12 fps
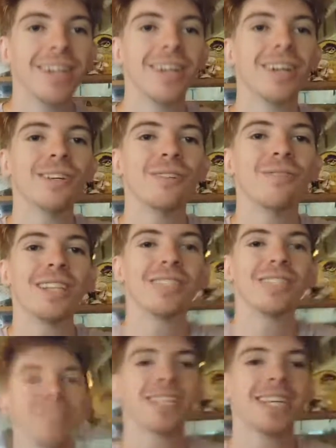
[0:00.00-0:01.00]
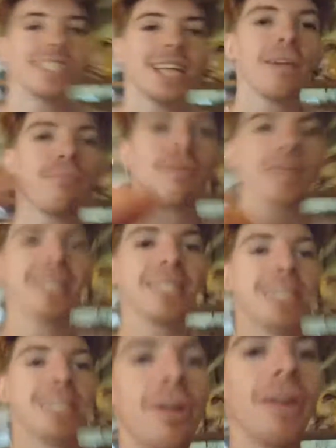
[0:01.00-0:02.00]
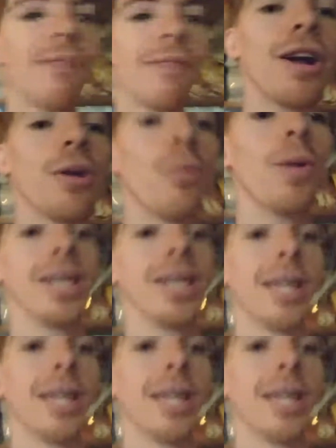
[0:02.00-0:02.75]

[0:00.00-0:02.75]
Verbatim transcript: Ooh, Retro says AP, it's sounding very